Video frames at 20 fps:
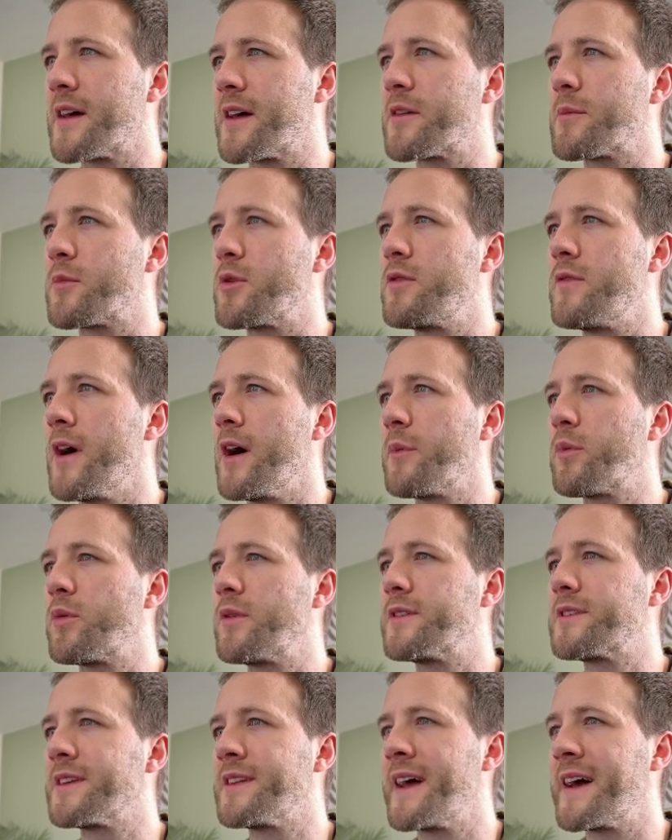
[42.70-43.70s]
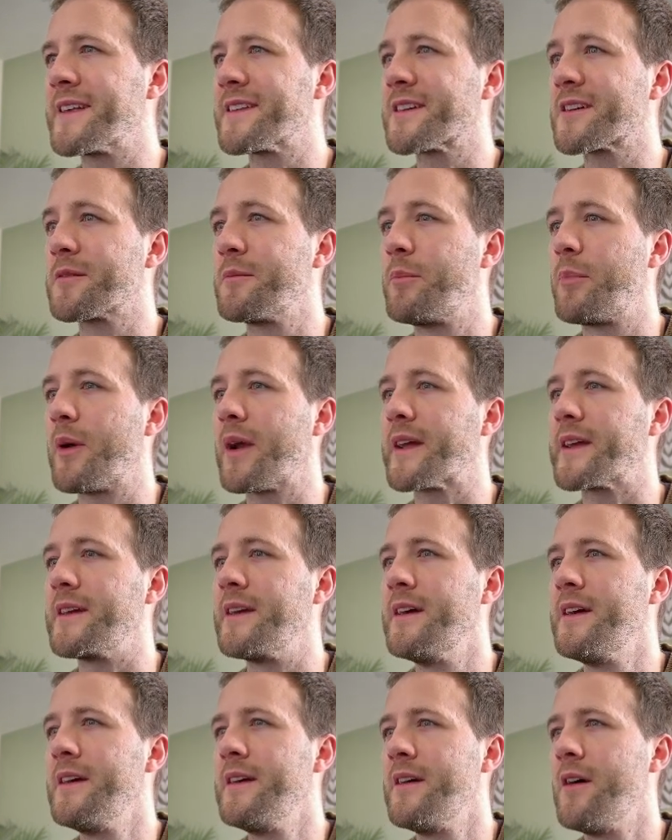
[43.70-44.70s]
move upwards, and that's a complete
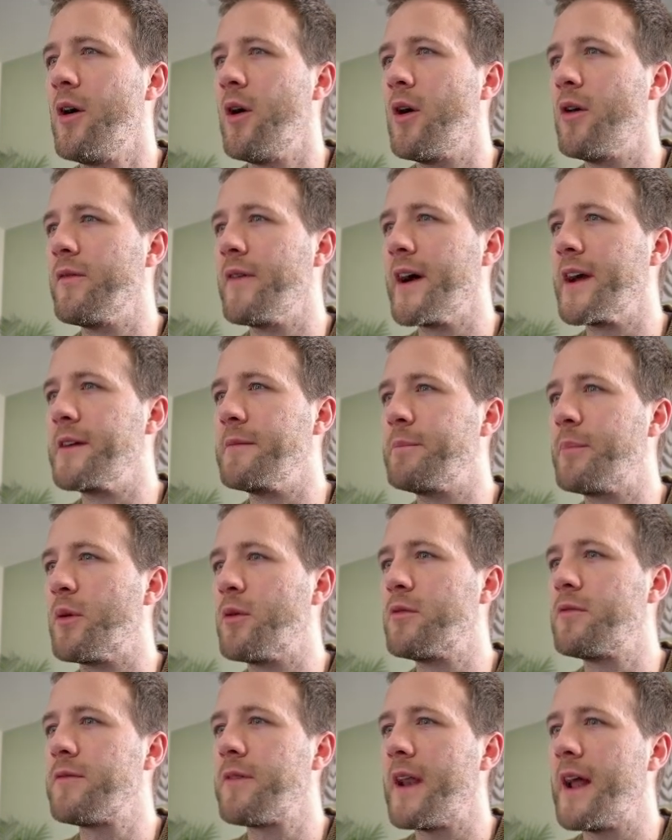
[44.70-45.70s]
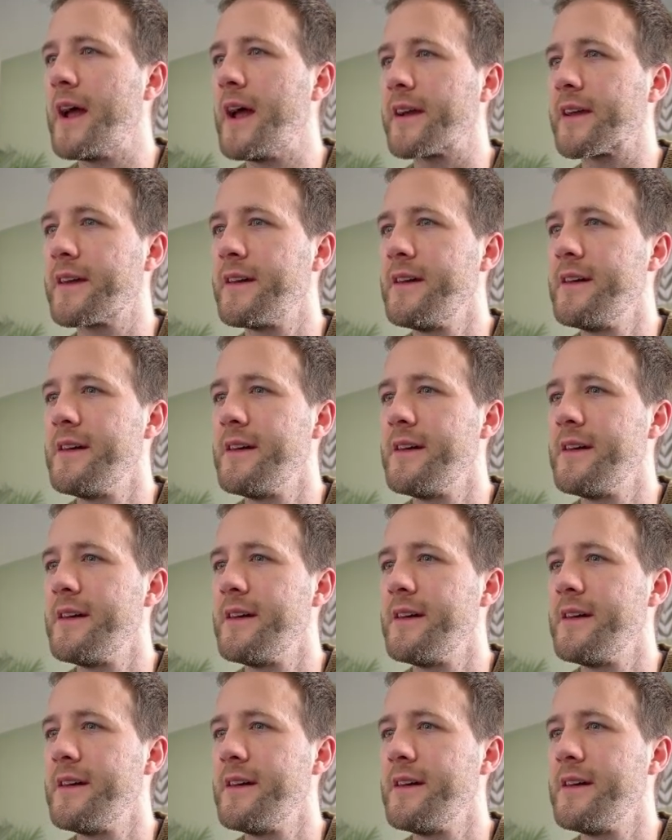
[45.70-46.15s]
of a bull flag.